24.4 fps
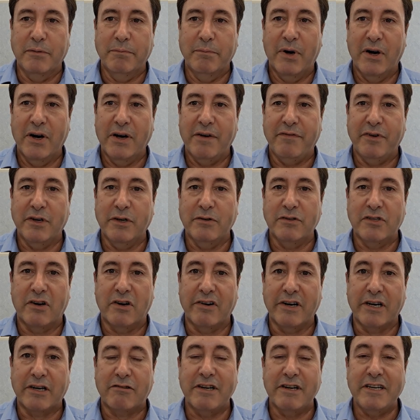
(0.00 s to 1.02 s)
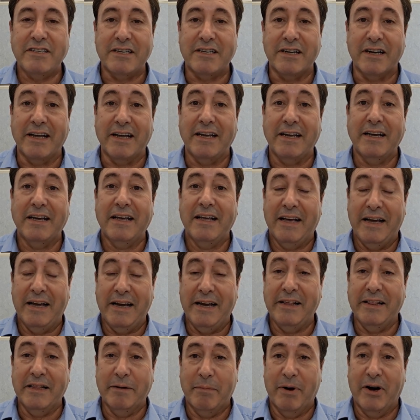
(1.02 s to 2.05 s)
My views are increasingly
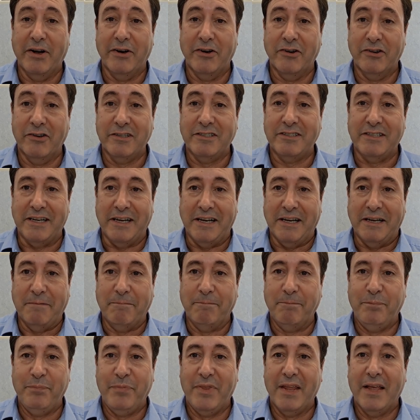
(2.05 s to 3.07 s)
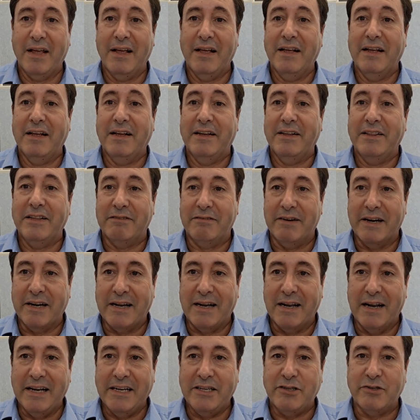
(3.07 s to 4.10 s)
in the minority. The
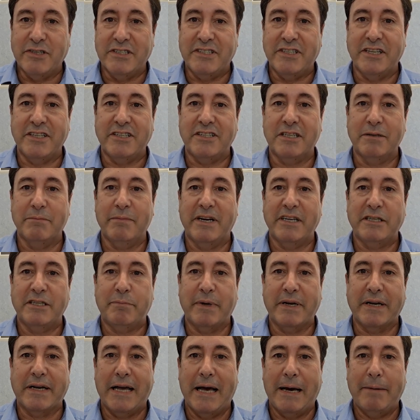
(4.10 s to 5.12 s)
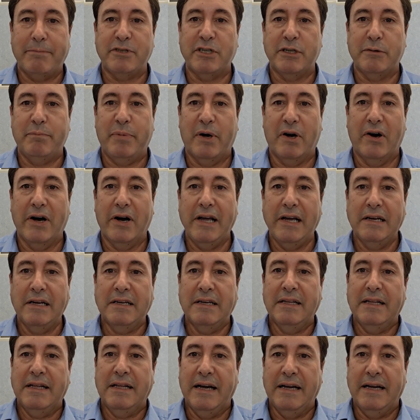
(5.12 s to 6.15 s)
regulatory system has been captured by
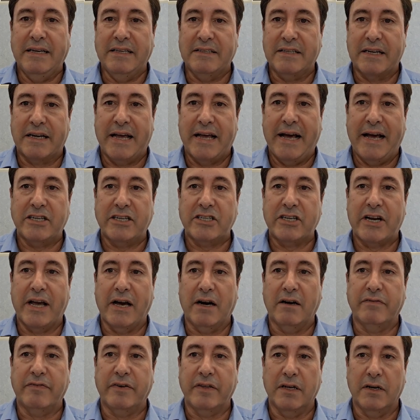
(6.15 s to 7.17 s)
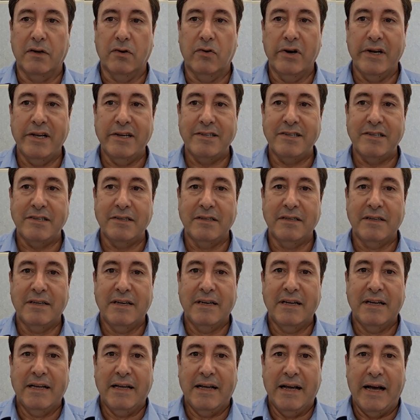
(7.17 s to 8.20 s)
and is a cash cow for the lawyers,
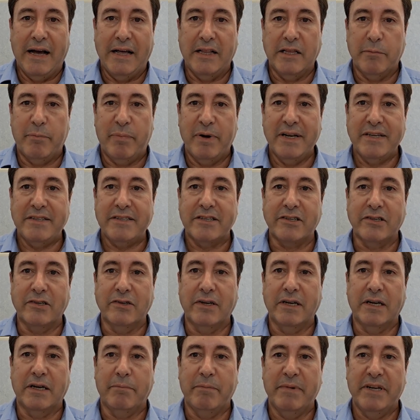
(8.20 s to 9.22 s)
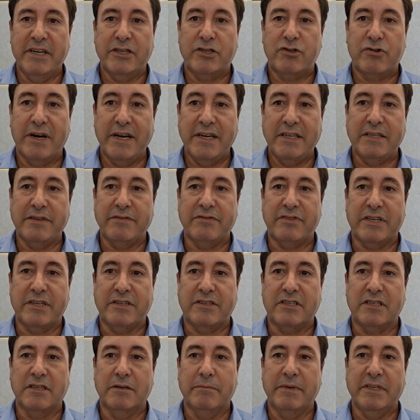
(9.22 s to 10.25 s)
and the political and administrative
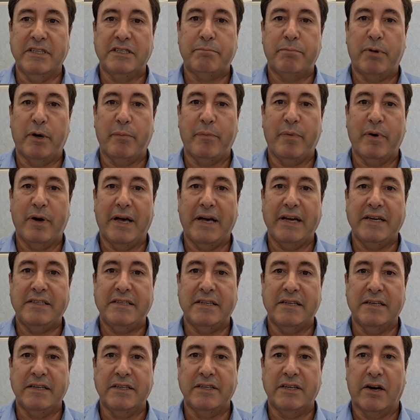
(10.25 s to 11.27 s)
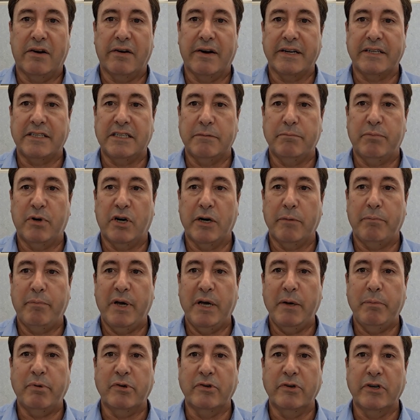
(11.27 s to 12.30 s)
system is populated and directed by
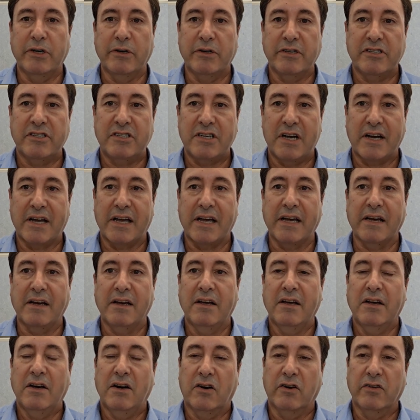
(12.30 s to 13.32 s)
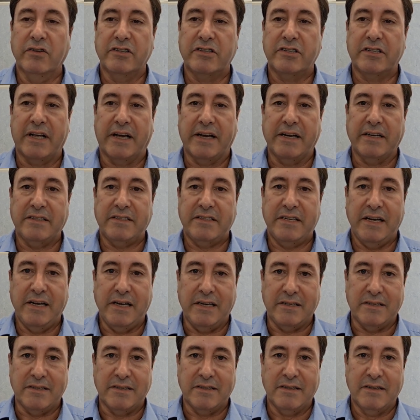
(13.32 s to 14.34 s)
people who are sucking on the state
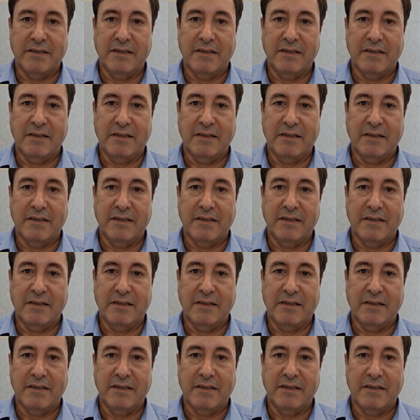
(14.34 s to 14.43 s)
teat.